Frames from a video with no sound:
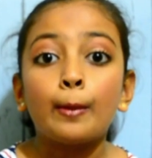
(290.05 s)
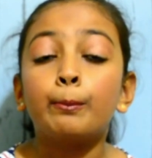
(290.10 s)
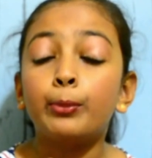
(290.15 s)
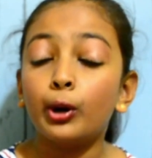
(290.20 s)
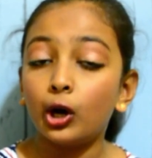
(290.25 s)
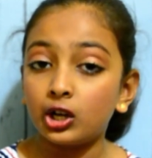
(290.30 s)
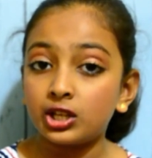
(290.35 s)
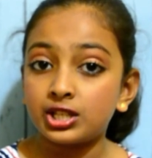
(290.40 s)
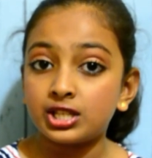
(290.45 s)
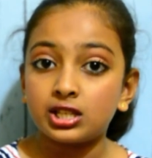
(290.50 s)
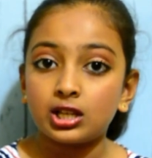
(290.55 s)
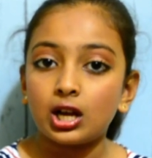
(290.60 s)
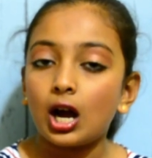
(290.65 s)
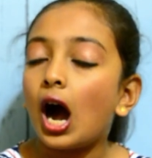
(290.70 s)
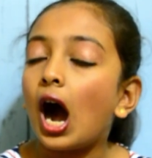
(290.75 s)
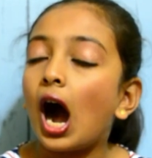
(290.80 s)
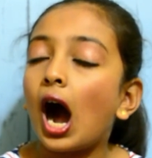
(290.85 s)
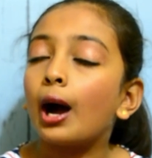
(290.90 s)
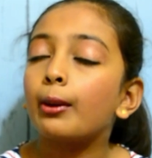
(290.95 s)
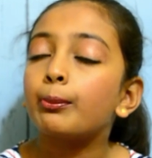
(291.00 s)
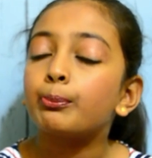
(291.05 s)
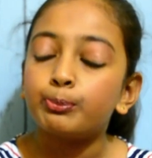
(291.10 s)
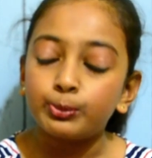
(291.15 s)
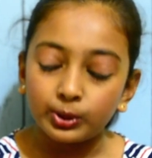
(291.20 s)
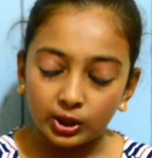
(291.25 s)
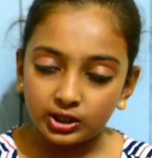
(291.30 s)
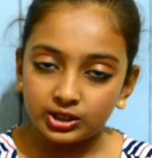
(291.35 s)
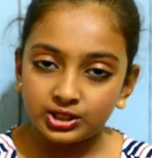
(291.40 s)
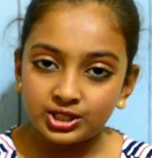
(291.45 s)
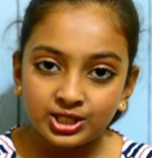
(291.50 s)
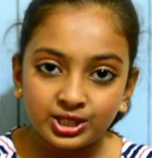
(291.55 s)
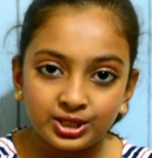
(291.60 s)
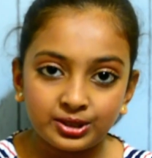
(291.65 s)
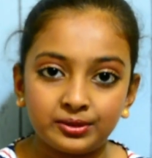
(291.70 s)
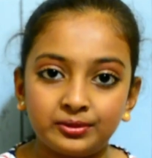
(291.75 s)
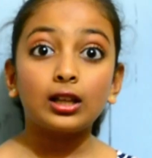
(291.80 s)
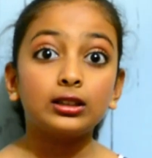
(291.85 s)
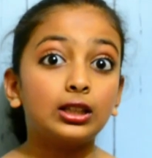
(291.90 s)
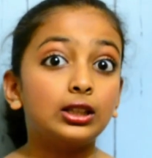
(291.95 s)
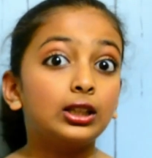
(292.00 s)
Books are books.
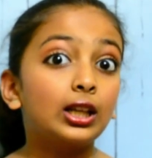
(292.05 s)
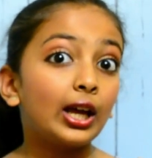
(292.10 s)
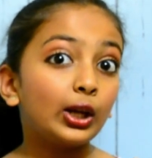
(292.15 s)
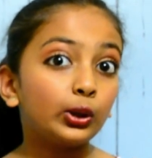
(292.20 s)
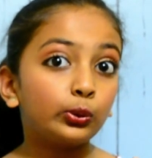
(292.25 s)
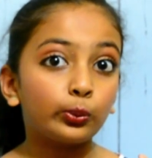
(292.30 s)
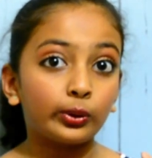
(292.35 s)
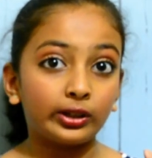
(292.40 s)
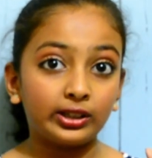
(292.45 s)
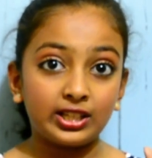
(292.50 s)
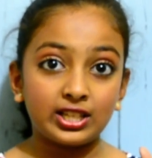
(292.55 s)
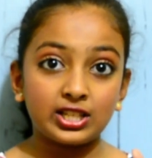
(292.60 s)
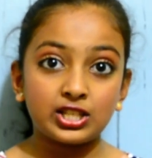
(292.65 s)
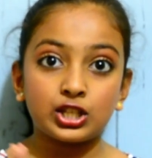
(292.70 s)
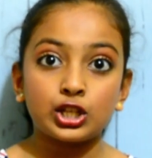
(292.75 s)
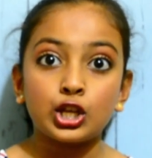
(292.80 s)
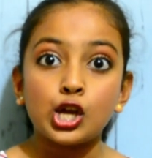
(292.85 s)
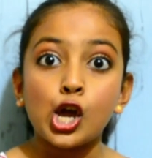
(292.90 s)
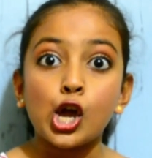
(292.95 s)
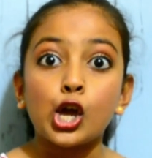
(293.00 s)
The ninth one is